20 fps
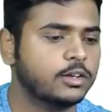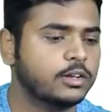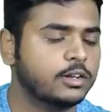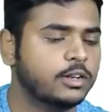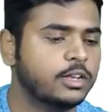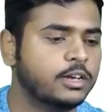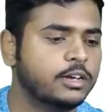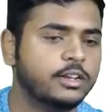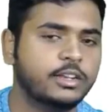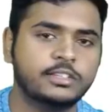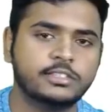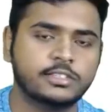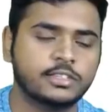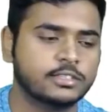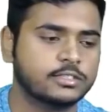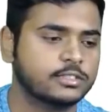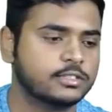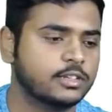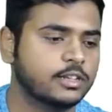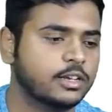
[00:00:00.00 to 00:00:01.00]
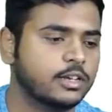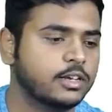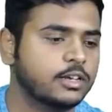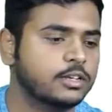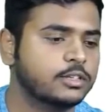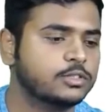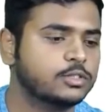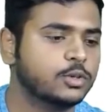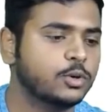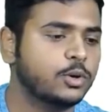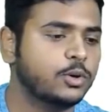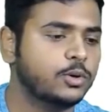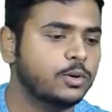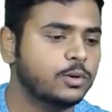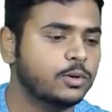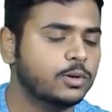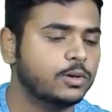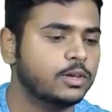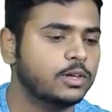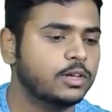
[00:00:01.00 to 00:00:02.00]
decreases. So
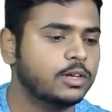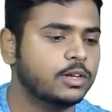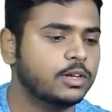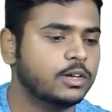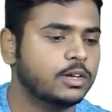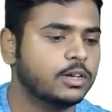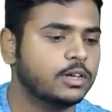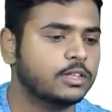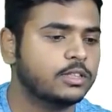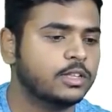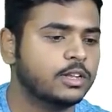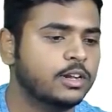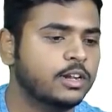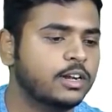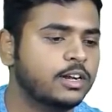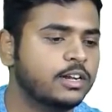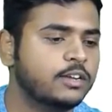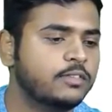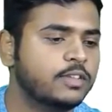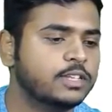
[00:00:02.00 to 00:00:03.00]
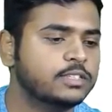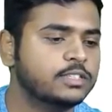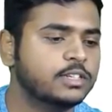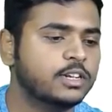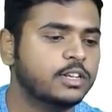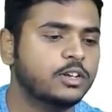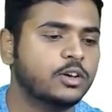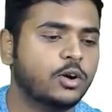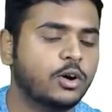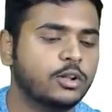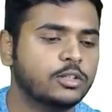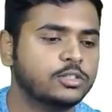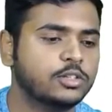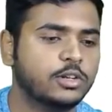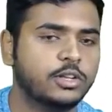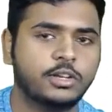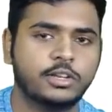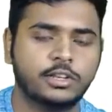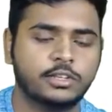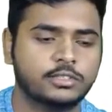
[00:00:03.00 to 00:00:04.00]
the relative density also
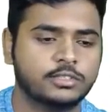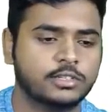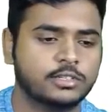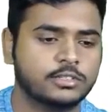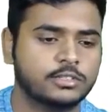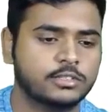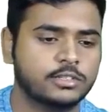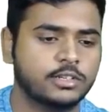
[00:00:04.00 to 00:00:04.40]
decreases.